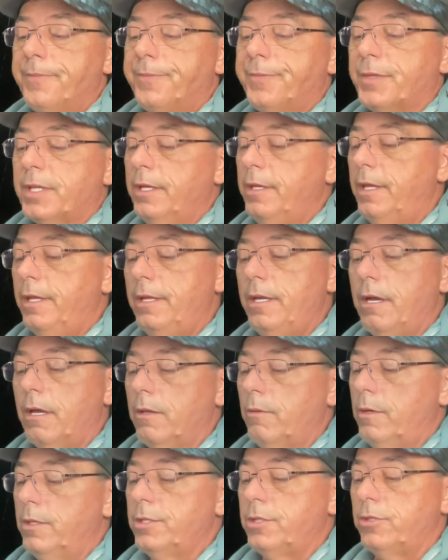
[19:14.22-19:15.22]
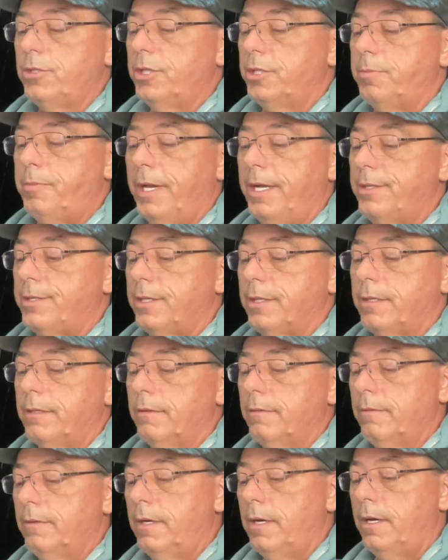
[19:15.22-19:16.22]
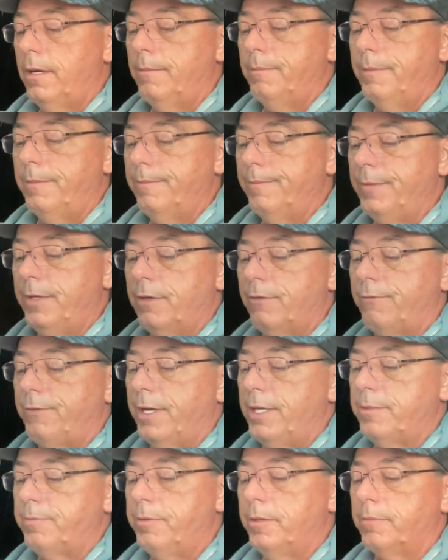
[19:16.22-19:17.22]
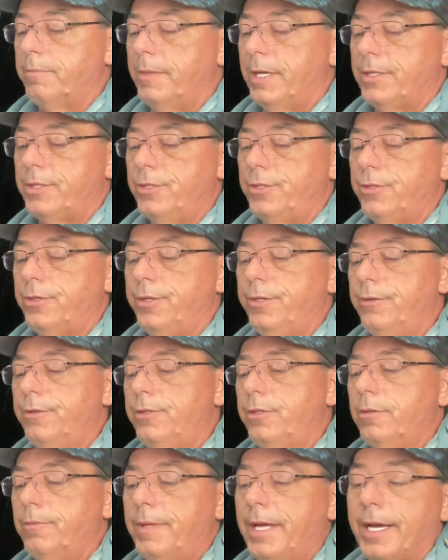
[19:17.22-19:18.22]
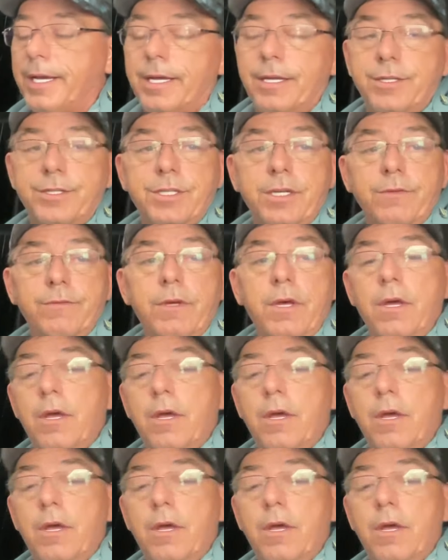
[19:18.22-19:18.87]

And then the other ones are just basic, Facebook, Messenger, YouTube, that kind of stuff.